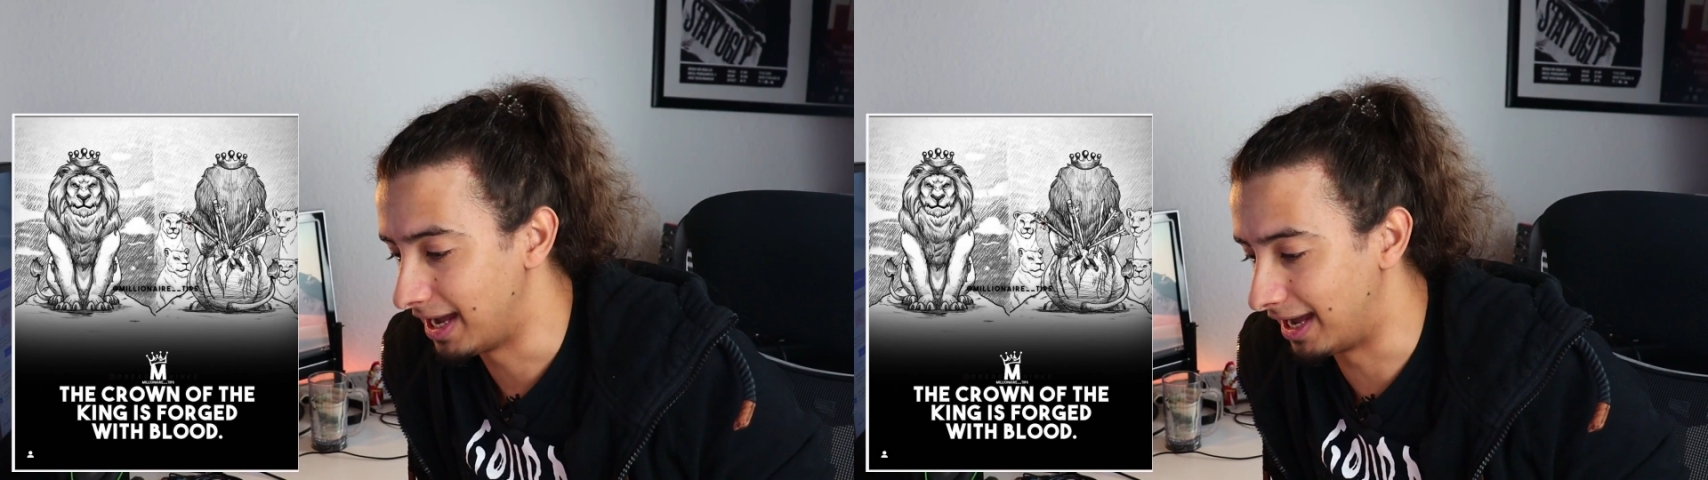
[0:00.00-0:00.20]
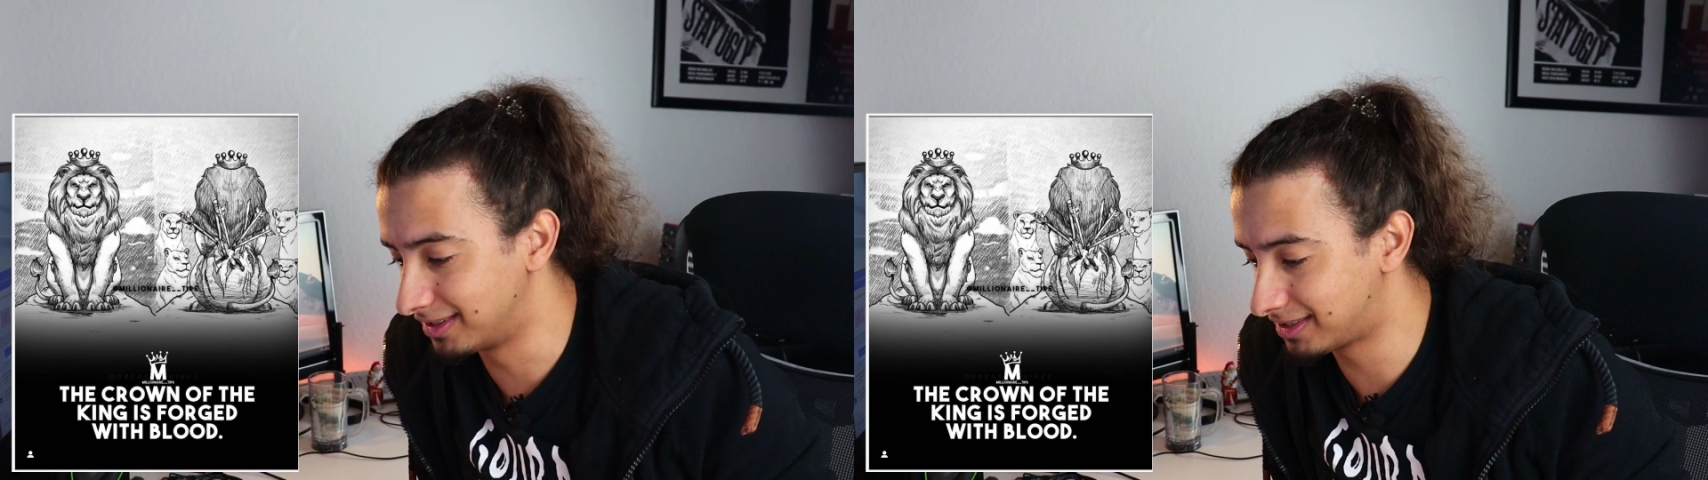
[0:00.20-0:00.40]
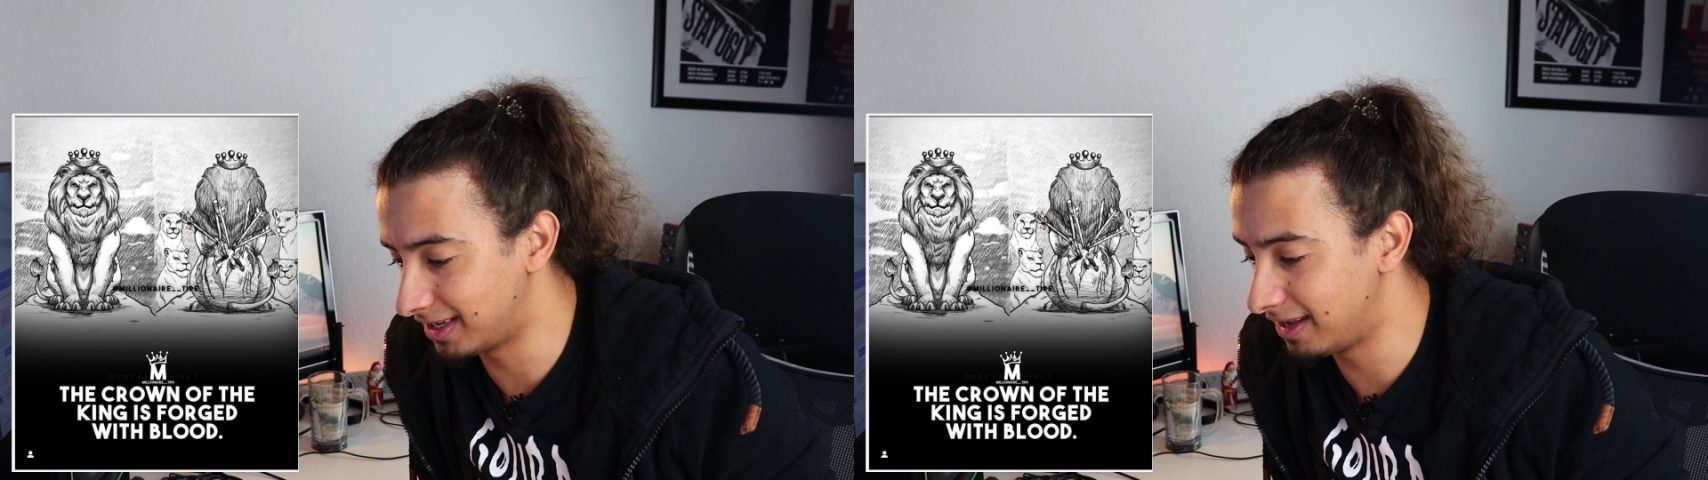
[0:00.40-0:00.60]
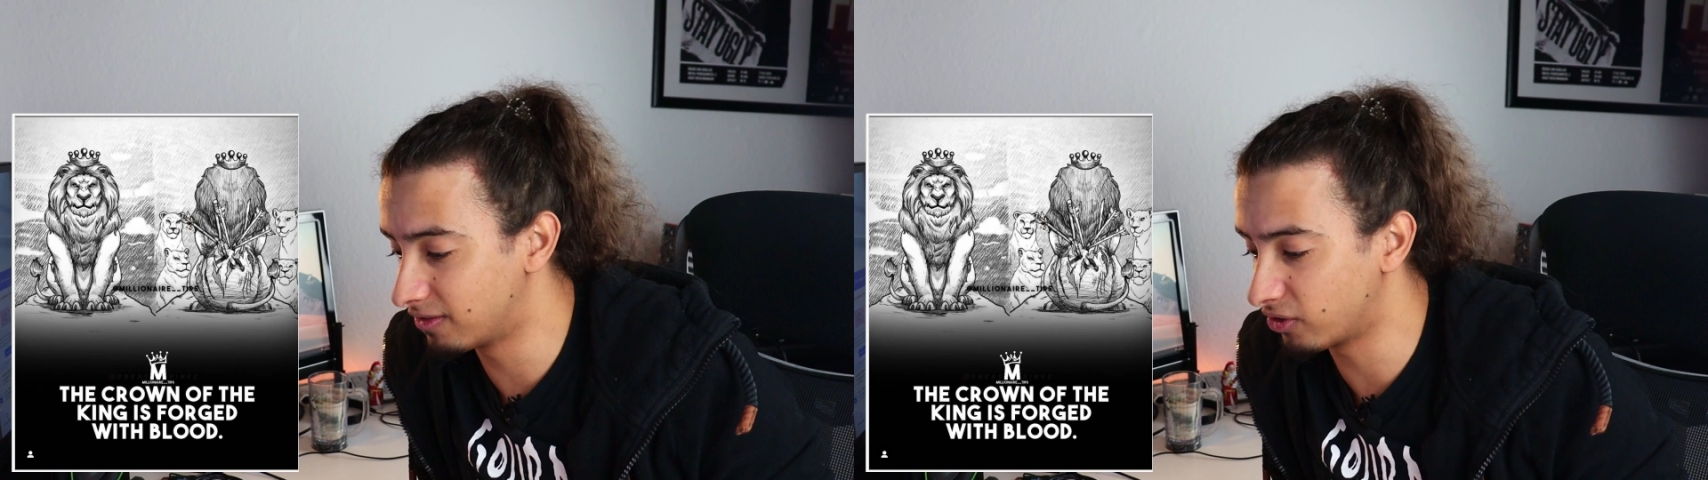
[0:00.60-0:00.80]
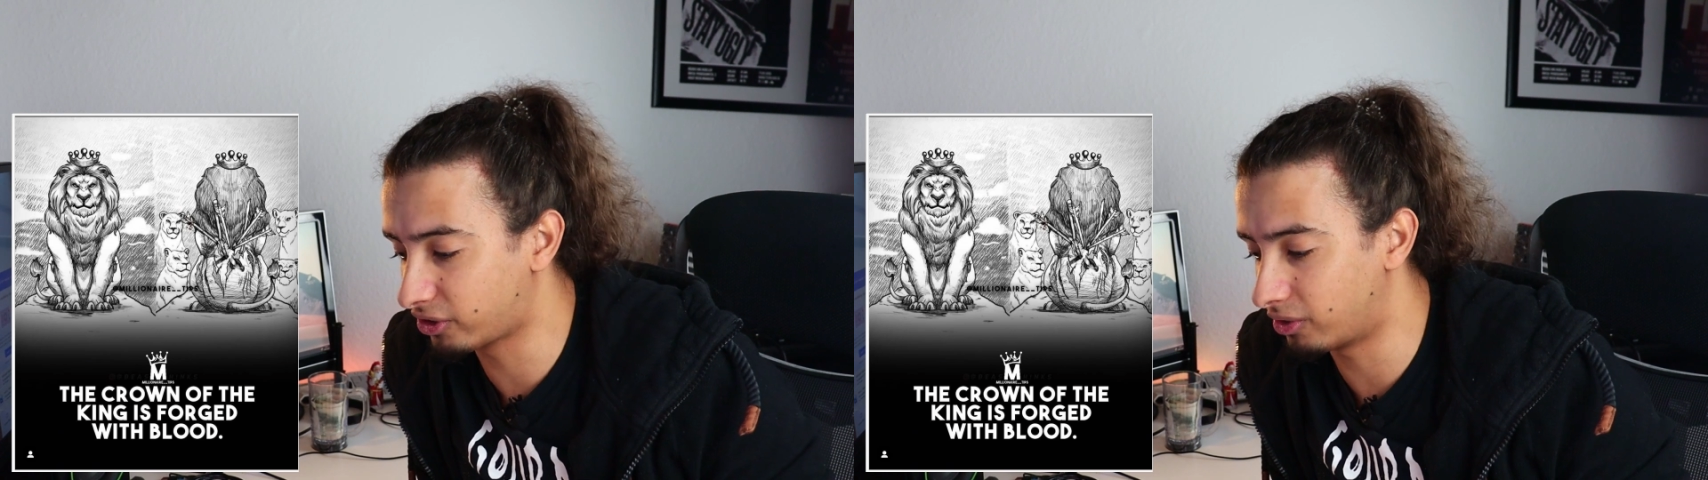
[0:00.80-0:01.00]
and it's saying
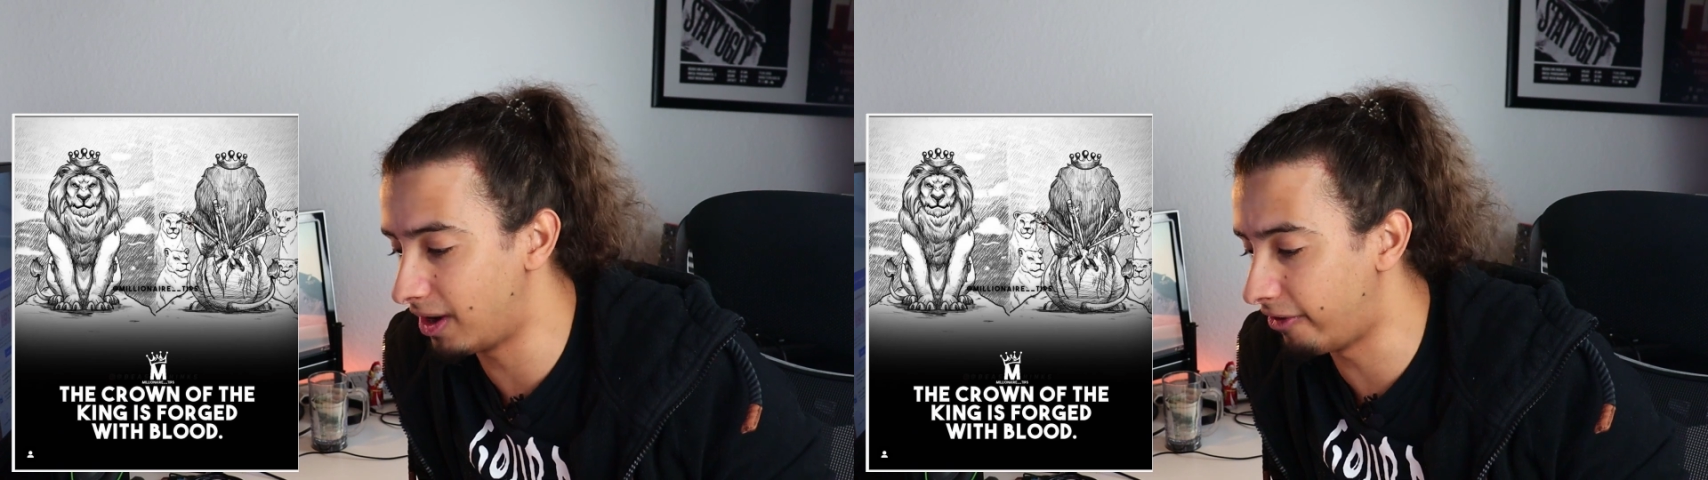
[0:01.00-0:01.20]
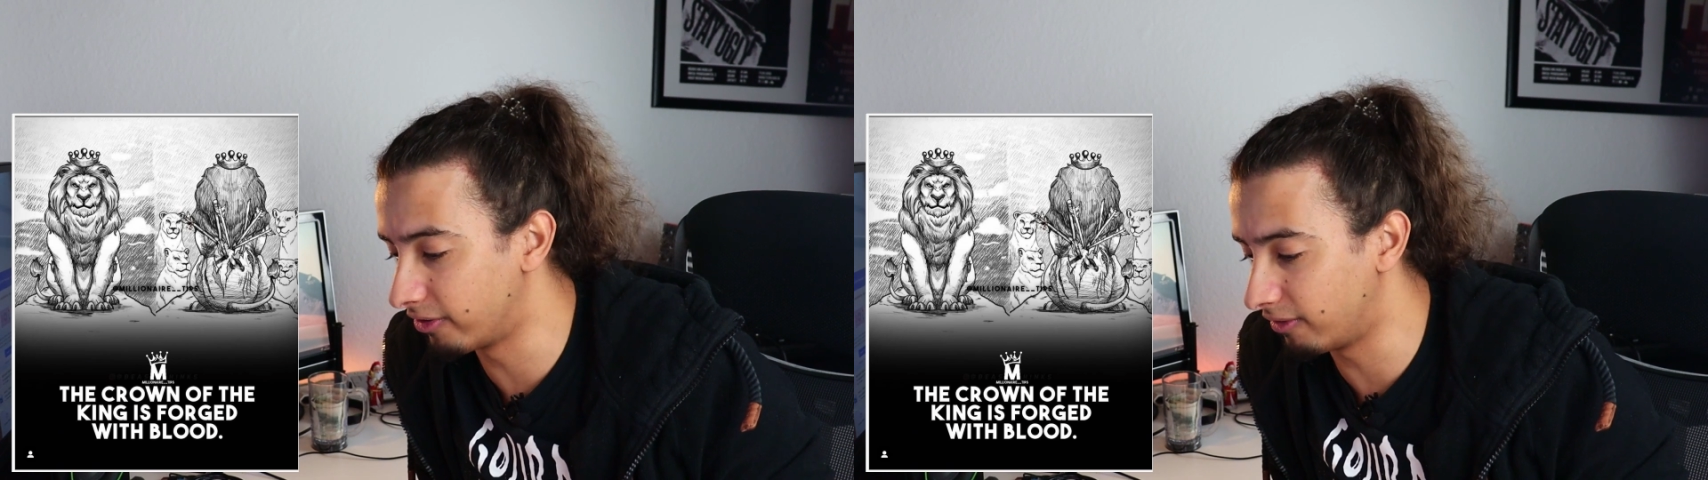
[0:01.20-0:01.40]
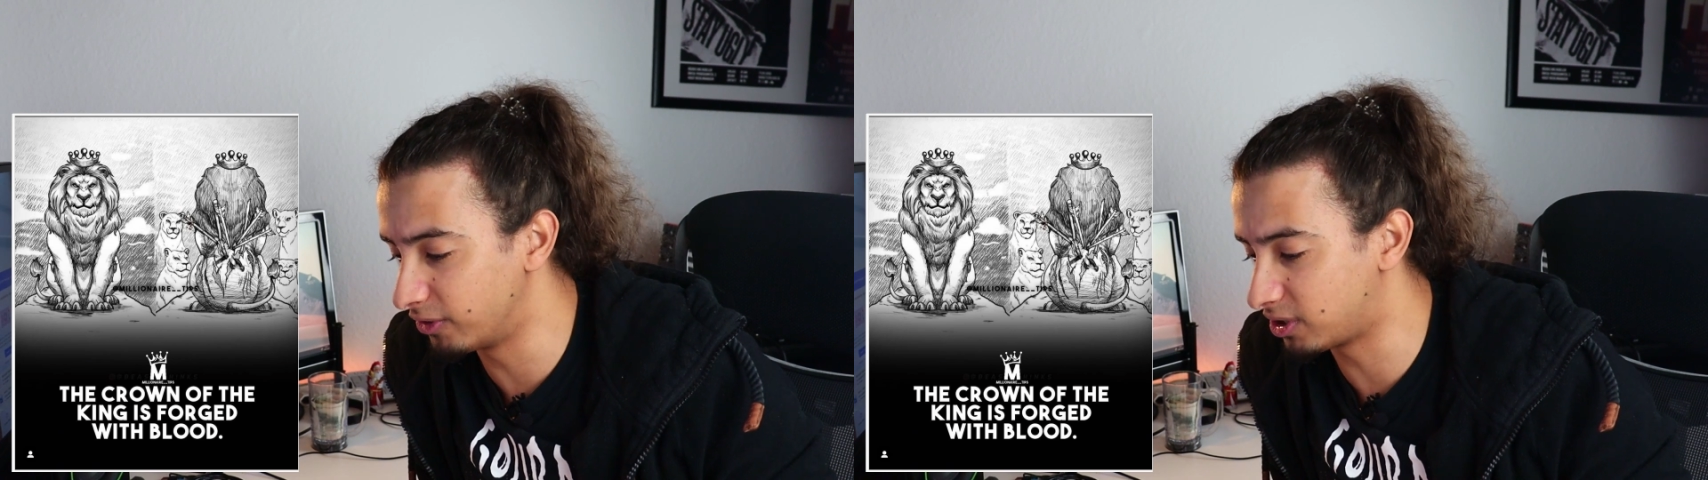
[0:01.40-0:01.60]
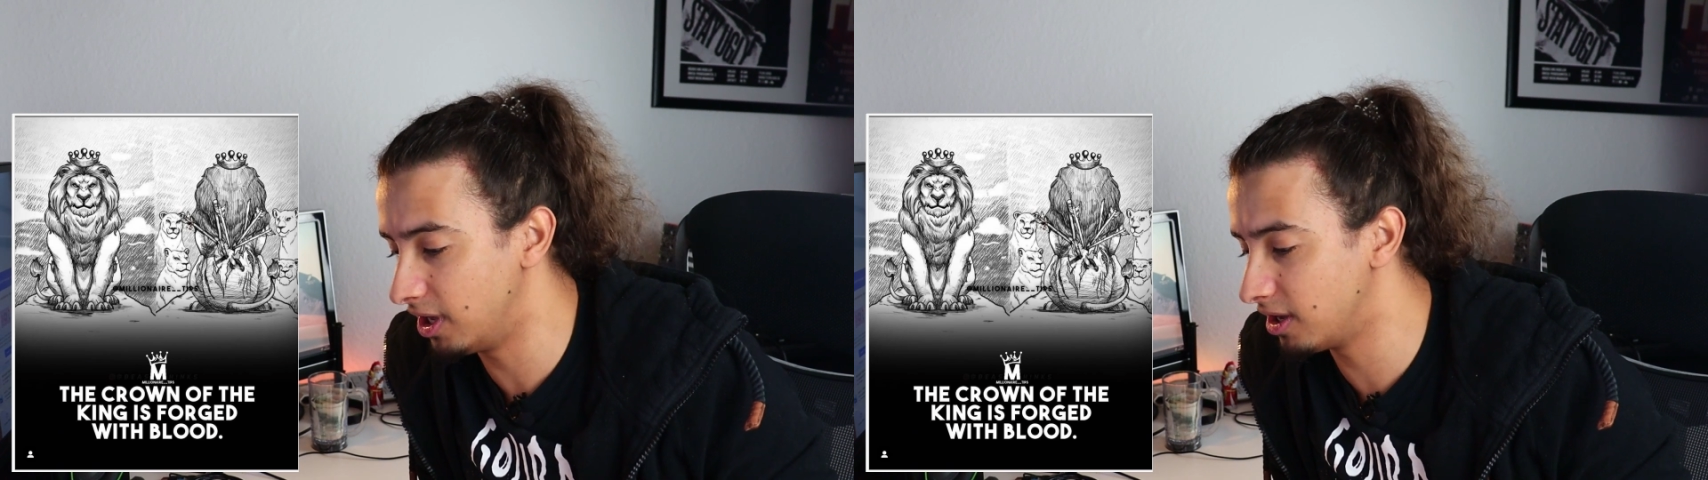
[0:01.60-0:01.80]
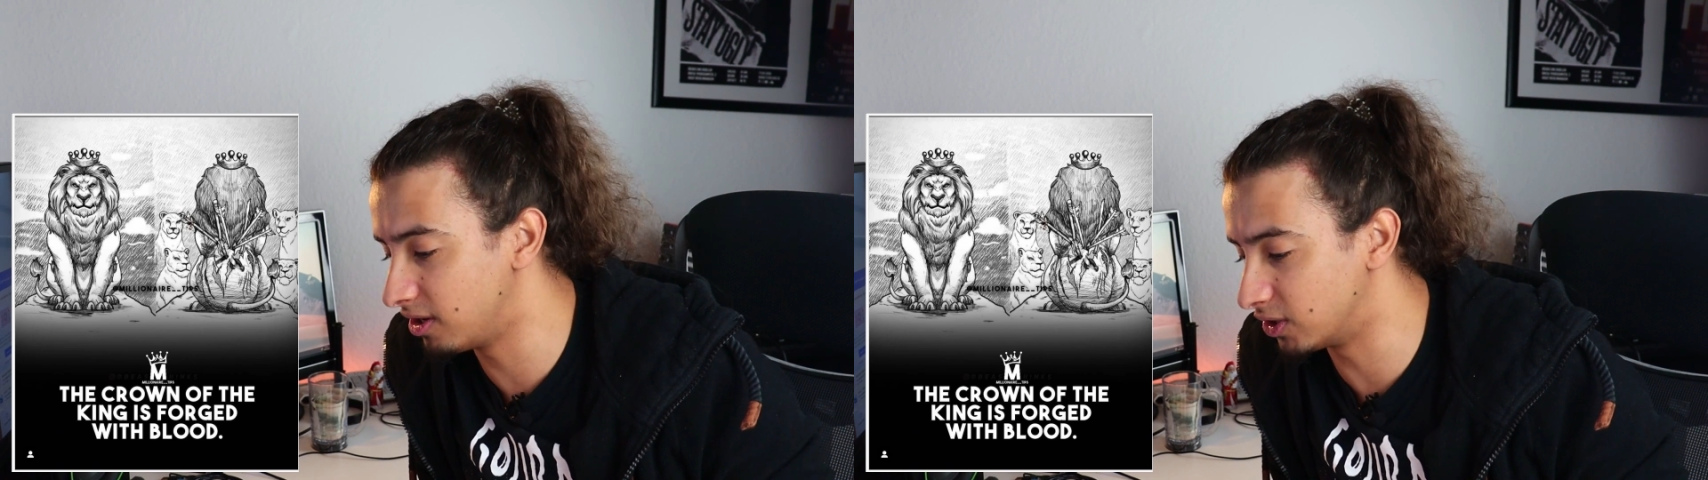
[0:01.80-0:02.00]
the crown of the
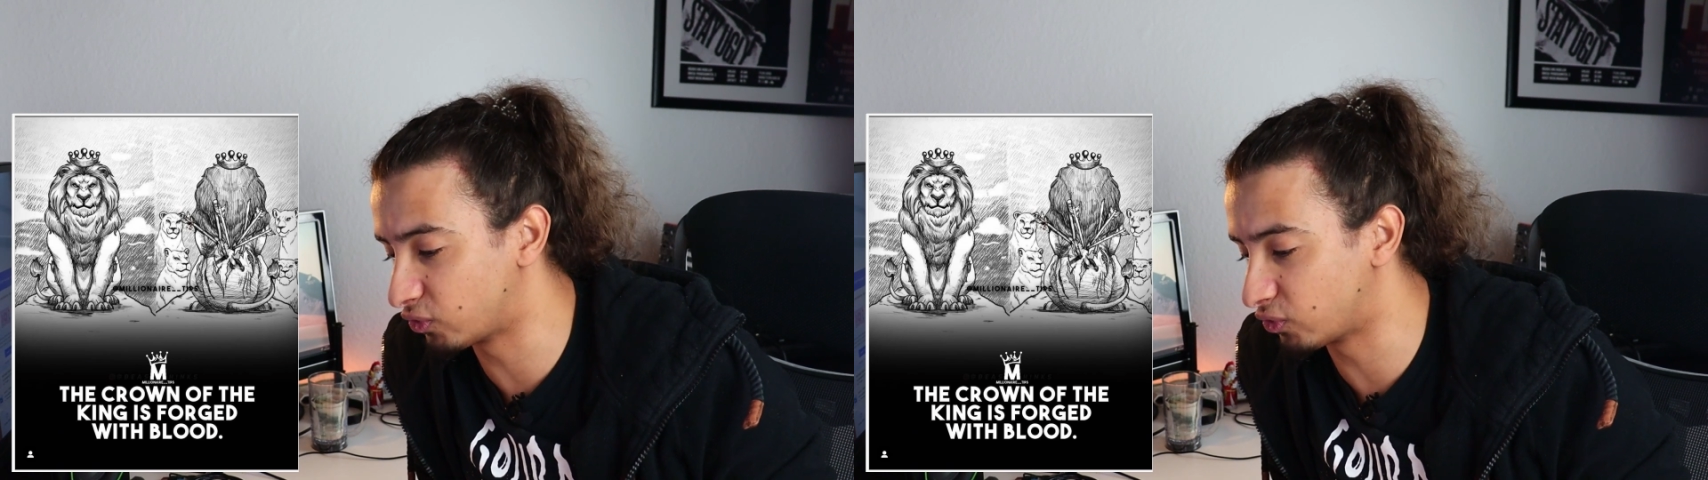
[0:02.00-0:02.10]
king